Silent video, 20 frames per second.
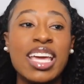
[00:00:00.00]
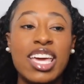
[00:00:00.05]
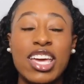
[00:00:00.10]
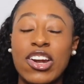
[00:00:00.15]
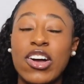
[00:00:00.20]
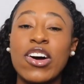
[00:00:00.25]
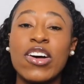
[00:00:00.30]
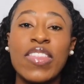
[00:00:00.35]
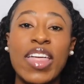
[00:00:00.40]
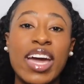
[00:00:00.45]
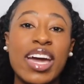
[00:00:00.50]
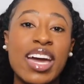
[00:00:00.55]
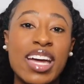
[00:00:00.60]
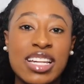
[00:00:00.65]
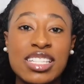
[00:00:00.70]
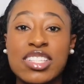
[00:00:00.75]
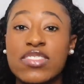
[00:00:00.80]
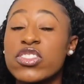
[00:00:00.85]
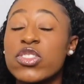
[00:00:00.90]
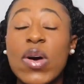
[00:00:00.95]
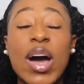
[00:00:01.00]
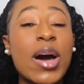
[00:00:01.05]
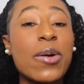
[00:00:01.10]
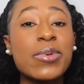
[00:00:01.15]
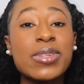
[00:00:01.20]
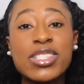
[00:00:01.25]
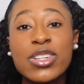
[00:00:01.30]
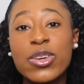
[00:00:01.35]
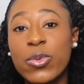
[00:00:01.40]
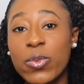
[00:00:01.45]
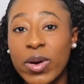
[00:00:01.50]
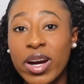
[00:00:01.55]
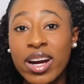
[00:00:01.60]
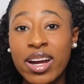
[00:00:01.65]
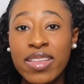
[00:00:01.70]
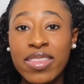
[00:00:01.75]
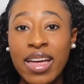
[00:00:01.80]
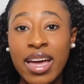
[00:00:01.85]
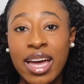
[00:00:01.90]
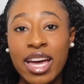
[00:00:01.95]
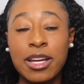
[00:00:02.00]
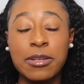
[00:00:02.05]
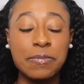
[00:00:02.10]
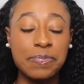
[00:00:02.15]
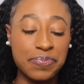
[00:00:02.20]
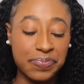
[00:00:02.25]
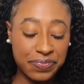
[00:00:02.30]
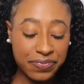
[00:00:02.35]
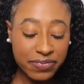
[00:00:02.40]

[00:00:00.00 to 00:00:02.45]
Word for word: and all that kind of stuff. So I wasn't aware of that.